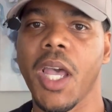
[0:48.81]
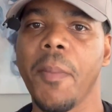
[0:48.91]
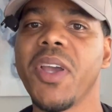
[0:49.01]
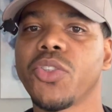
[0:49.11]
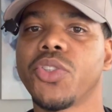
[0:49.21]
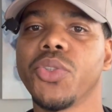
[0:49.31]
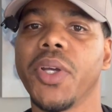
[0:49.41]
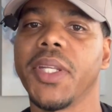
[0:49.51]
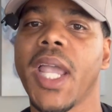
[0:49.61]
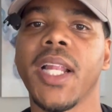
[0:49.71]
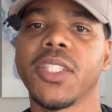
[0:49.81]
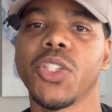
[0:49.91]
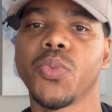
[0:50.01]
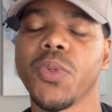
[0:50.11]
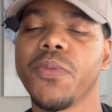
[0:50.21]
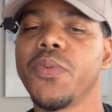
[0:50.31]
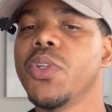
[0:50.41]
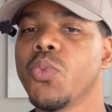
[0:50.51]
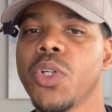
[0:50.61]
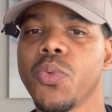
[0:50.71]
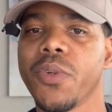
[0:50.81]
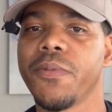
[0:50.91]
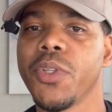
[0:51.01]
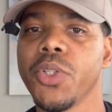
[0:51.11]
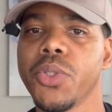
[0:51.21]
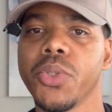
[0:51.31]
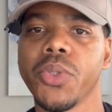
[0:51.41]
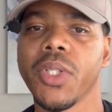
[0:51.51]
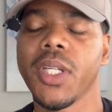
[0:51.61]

a Metro 2 analysis will review